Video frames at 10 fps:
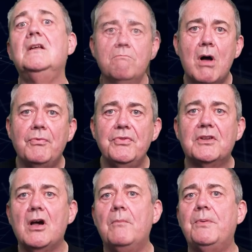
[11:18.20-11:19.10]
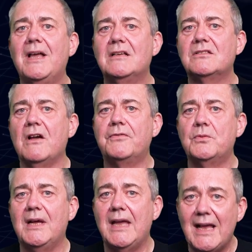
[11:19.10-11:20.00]
Modern complex
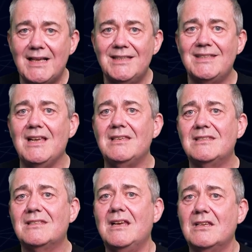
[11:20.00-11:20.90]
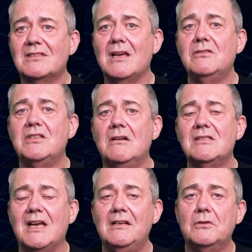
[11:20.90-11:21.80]
software exists in a
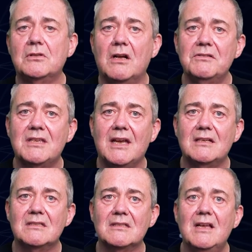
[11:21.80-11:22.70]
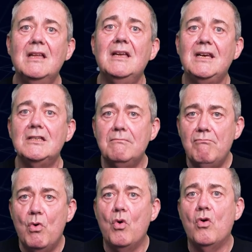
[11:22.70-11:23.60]
socio-technical context. It is
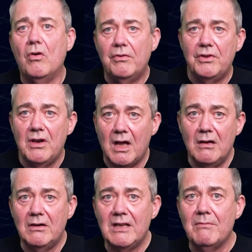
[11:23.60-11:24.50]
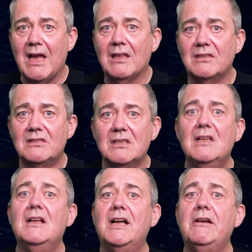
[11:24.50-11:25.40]
more than only maths,
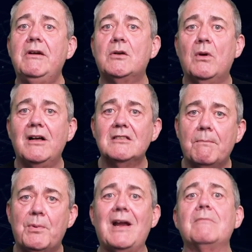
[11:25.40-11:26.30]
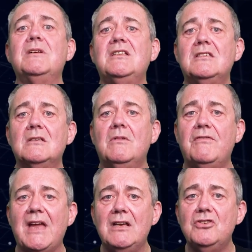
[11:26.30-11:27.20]
and it requires the pragmatism
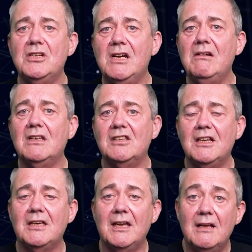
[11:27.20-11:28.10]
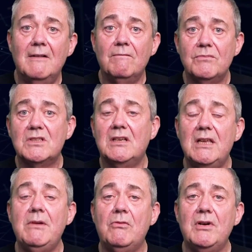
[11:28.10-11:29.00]
of engineering thinking to
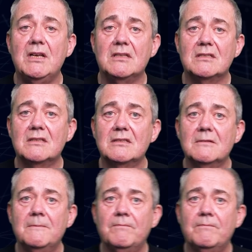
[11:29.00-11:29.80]
limit risks.